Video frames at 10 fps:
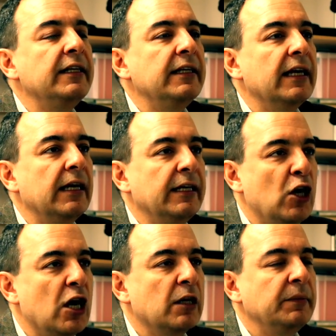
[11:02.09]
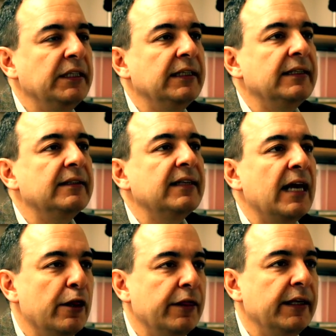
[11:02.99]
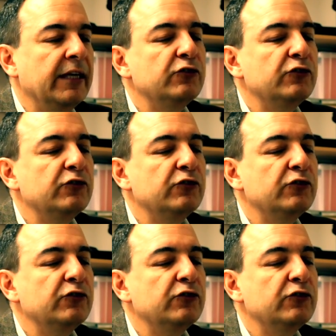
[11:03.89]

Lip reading: the economy is healthy,